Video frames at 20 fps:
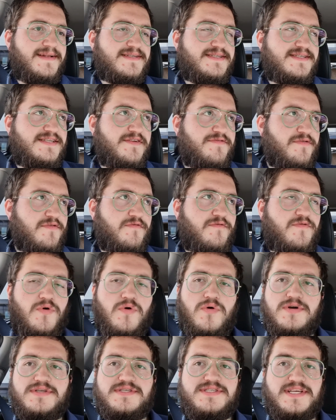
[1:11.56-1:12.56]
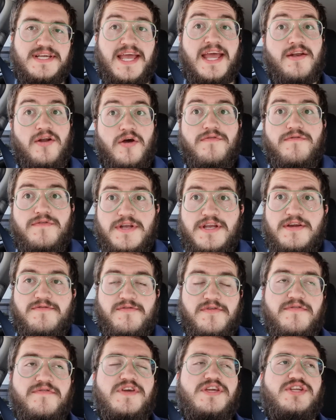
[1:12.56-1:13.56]
different forks again offer
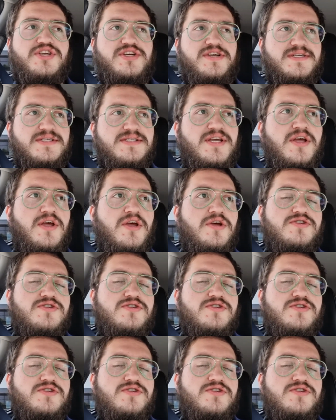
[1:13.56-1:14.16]
different features.